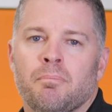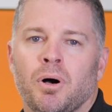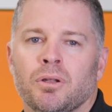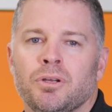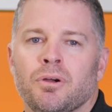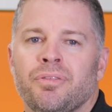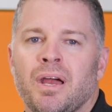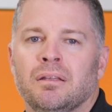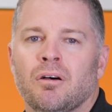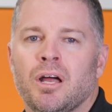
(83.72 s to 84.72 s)

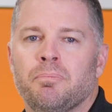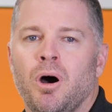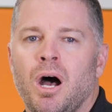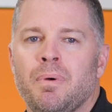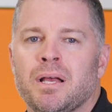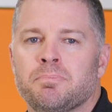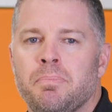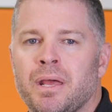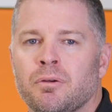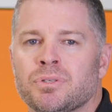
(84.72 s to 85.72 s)
Polyurethane lined pipe has
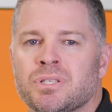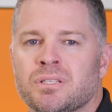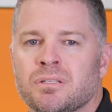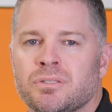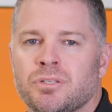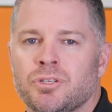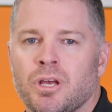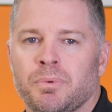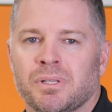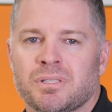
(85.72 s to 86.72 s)
better resistance to
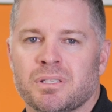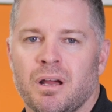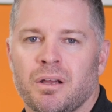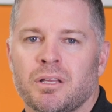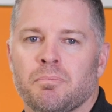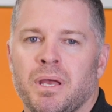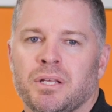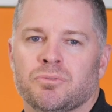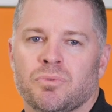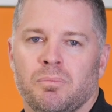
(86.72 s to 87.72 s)
turbulent slurry
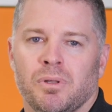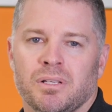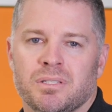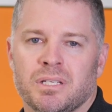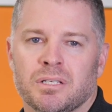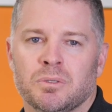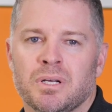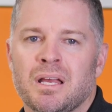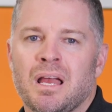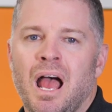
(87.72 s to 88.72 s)
compared to rubber-lined steel,
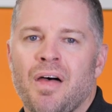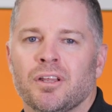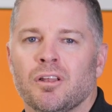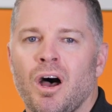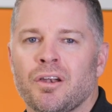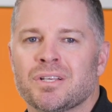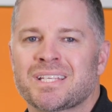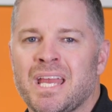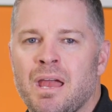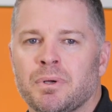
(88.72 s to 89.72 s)
and the liner is
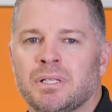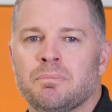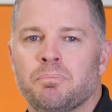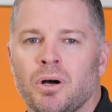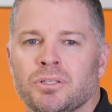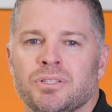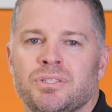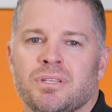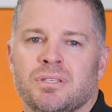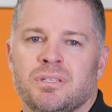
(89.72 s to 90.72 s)
chemically bonded
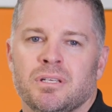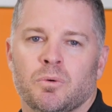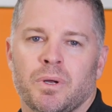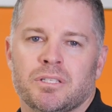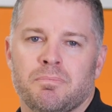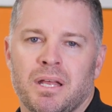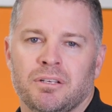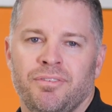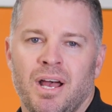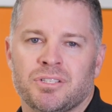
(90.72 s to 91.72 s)
to the steel when it's
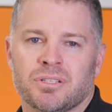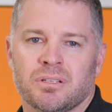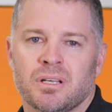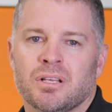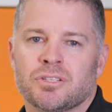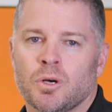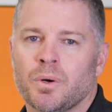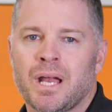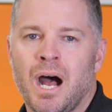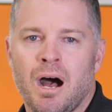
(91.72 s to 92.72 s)
manufactured, so
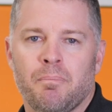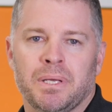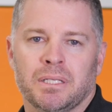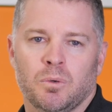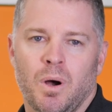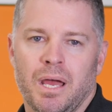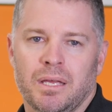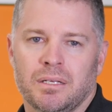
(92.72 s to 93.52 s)
it can't peel away.